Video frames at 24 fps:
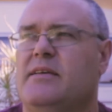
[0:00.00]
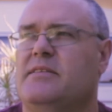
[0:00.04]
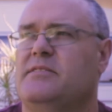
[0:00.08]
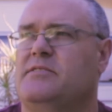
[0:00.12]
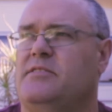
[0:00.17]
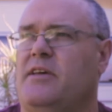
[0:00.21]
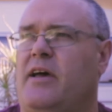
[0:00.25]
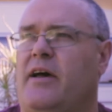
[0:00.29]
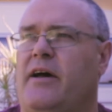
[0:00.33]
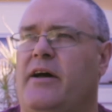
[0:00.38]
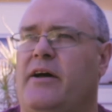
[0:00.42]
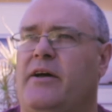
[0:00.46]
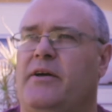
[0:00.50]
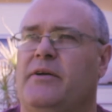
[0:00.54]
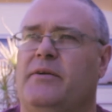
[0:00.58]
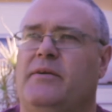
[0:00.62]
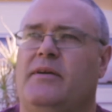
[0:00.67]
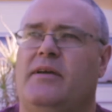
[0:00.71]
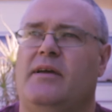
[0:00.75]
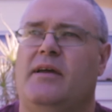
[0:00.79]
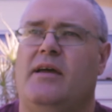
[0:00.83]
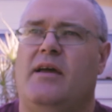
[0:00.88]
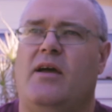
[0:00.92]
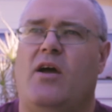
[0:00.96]
So,
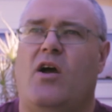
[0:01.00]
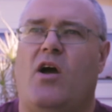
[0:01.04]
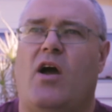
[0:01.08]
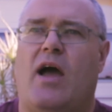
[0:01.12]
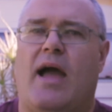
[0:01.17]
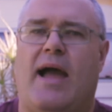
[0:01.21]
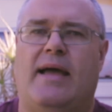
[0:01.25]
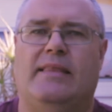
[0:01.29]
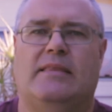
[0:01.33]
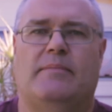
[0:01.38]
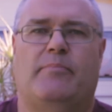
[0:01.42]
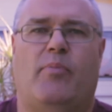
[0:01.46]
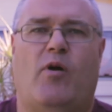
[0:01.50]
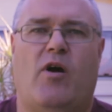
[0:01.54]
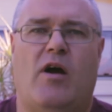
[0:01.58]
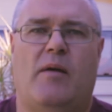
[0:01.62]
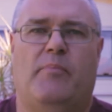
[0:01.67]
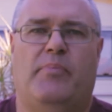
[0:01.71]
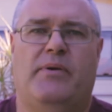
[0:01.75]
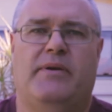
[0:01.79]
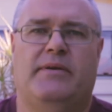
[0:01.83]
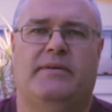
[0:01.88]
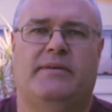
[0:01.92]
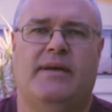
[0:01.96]
had the
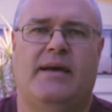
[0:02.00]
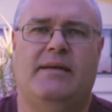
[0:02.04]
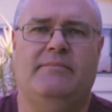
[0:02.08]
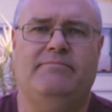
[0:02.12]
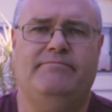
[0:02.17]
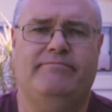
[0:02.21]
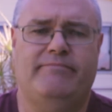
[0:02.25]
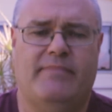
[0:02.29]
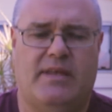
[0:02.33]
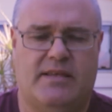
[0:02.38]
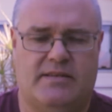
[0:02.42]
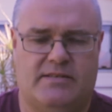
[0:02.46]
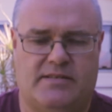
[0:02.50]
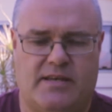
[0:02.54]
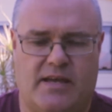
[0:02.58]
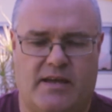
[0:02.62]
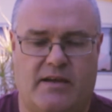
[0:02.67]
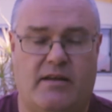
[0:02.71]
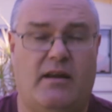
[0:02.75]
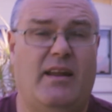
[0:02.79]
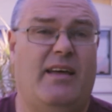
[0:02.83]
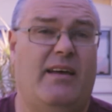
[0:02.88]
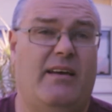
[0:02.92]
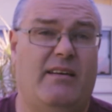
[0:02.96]
bioprint done.
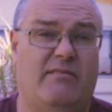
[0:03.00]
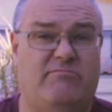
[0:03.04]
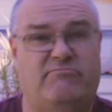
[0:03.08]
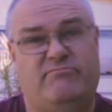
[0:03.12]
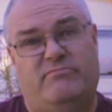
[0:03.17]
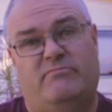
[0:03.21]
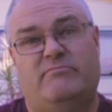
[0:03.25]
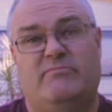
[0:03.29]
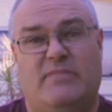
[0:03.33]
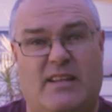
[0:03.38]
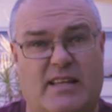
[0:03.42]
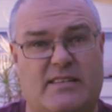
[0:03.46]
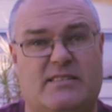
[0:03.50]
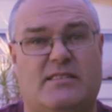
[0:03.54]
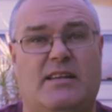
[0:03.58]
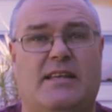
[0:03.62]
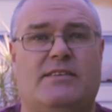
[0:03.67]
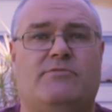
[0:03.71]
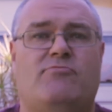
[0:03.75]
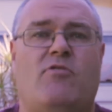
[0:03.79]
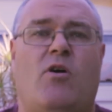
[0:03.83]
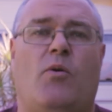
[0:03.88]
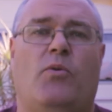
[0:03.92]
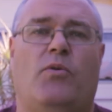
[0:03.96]
So
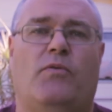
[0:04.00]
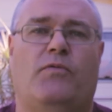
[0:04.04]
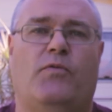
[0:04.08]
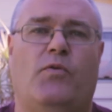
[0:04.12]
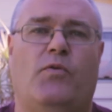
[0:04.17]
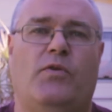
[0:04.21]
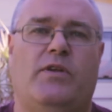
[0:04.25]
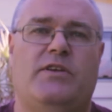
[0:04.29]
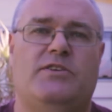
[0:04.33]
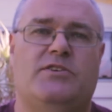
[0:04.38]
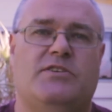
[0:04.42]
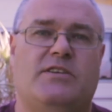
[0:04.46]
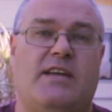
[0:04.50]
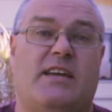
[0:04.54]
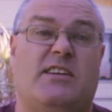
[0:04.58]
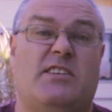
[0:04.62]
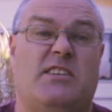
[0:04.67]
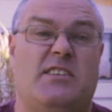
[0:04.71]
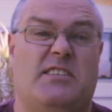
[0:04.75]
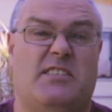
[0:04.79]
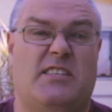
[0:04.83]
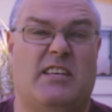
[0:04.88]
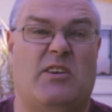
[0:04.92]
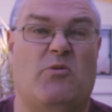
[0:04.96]
let's roll the footage and
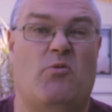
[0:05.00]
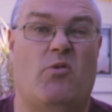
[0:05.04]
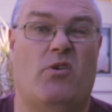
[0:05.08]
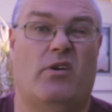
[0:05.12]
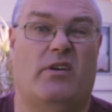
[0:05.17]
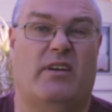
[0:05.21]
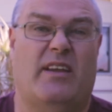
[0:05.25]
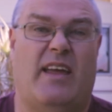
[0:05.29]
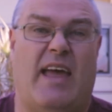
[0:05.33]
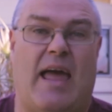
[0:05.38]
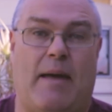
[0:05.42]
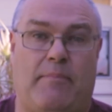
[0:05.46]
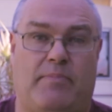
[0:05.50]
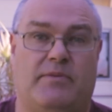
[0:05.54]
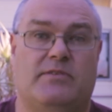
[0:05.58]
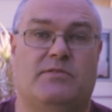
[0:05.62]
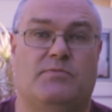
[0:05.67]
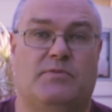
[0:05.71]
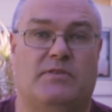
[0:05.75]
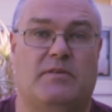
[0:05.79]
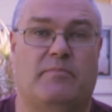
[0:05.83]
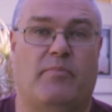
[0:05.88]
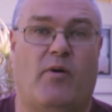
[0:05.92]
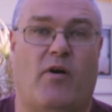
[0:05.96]
actually see what happens
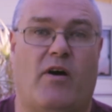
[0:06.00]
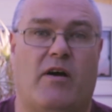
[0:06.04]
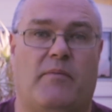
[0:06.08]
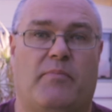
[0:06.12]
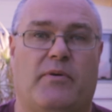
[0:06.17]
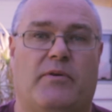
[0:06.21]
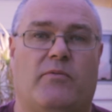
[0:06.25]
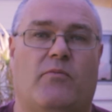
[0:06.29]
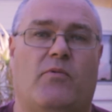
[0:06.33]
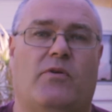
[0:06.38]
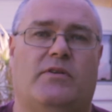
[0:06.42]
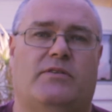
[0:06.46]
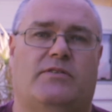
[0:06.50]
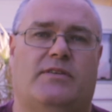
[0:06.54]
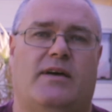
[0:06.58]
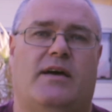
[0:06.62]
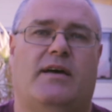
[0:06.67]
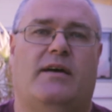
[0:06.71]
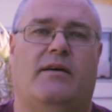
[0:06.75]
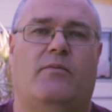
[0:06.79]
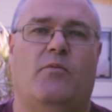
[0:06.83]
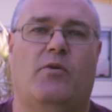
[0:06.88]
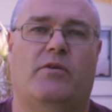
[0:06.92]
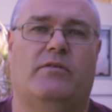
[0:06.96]
with the bioprint. What
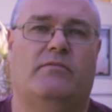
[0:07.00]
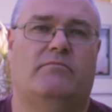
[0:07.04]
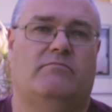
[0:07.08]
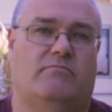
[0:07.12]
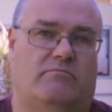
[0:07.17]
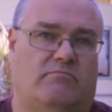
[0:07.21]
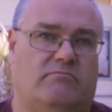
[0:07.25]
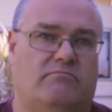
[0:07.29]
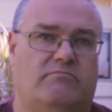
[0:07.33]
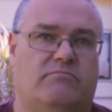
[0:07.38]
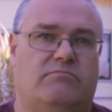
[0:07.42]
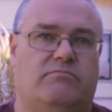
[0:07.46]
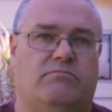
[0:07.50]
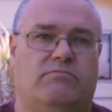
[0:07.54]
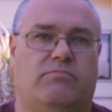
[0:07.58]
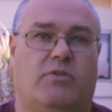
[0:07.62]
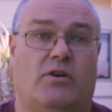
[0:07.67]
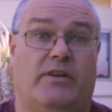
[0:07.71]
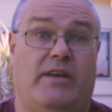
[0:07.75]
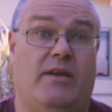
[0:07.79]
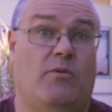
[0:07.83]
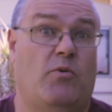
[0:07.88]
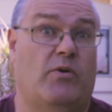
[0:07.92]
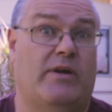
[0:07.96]

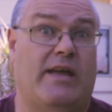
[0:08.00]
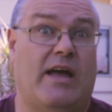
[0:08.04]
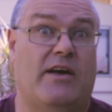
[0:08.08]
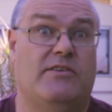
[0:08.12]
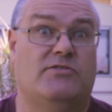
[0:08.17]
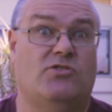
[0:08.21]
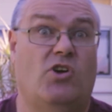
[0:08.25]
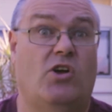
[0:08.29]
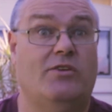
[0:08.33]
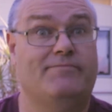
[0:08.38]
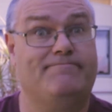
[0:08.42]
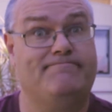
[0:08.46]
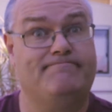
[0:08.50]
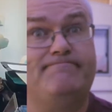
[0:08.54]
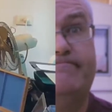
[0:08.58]
goes on?